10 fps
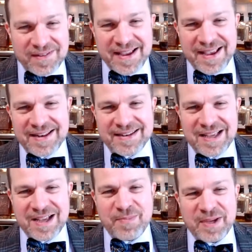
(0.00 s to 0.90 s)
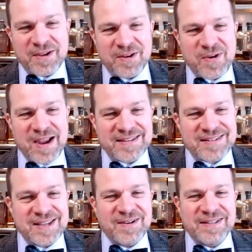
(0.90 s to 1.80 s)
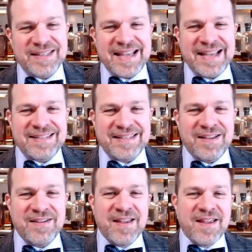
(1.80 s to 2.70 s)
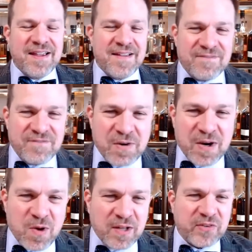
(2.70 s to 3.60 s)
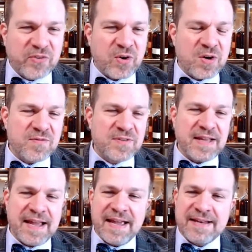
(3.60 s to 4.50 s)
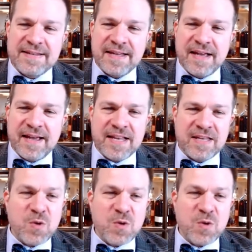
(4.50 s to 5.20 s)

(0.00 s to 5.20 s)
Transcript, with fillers: And uh, a big congrats to you on that. Uh, very well deserved. And and